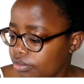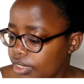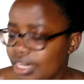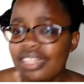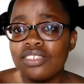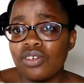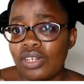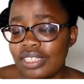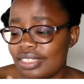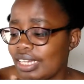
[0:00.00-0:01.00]
let's call
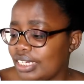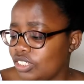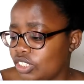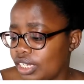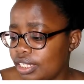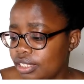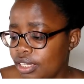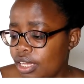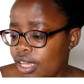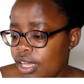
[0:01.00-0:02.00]
this a gel.
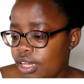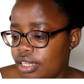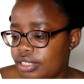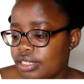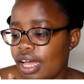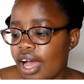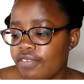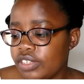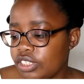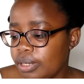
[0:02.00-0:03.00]
It's after
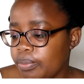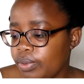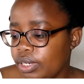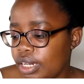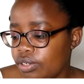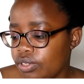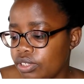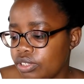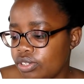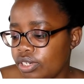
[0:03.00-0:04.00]
shampooing and
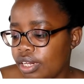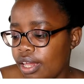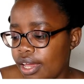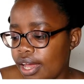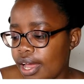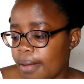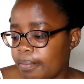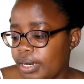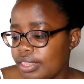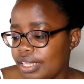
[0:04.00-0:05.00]
conditioning hair,
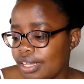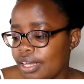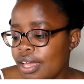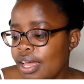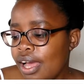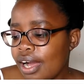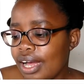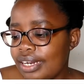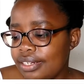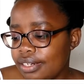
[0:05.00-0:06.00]
apply the
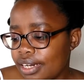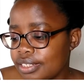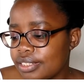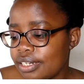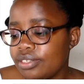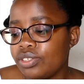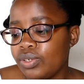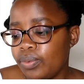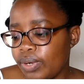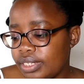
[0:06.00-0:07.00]
curling custard to
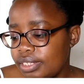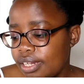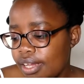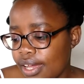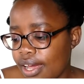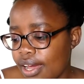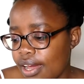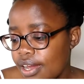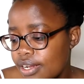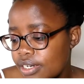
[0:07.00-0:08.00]
wet hair
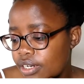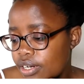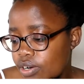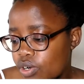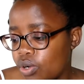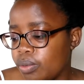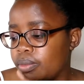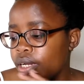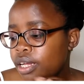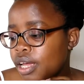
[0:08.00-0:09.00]
and comb
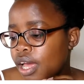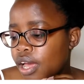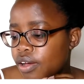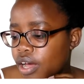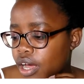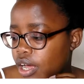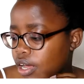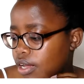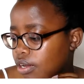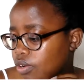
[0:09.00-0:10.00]

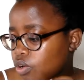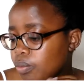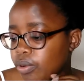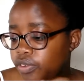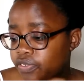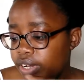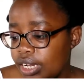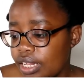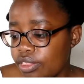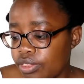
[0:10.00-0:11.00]
or
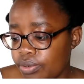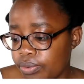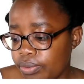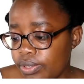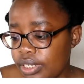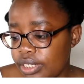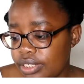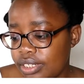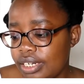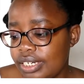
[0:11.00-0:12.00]
finger through it
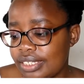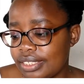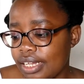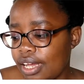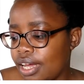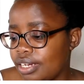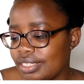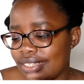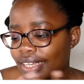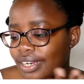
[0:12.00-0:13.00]
and
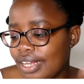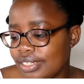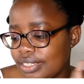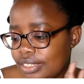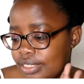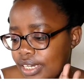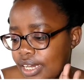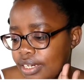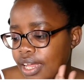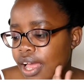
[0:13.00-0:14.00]
style as
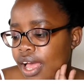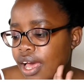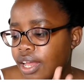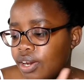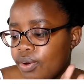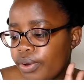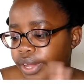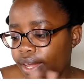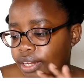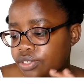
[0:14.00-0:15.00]
desired. Allow
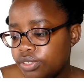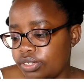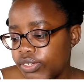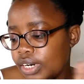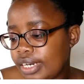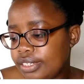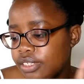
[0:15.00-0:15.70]
hair to dry